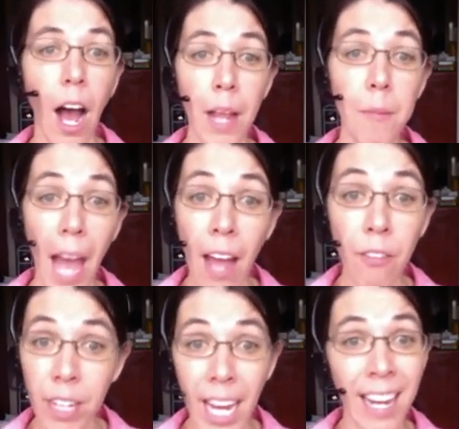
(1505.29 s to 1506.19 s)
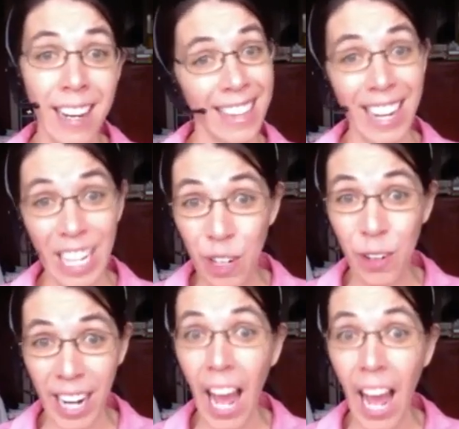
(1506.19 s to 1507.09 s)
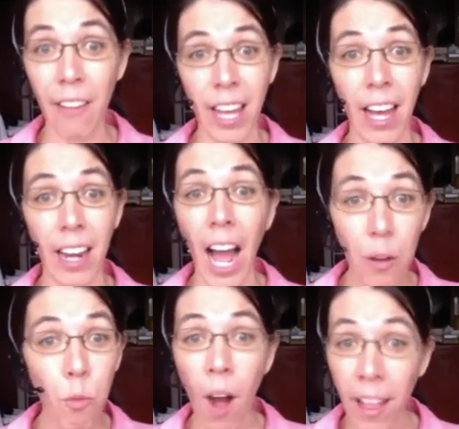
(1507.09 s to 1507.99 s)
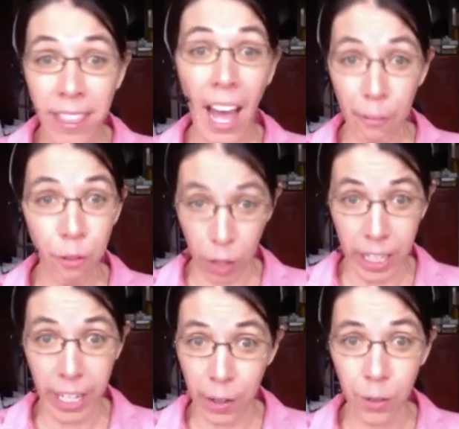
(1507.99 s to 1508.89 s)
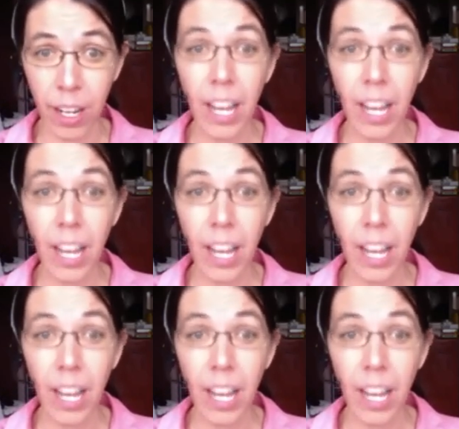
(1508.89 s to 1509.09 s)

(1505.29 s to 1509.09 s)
I am advocating that you can have that. I want that for you.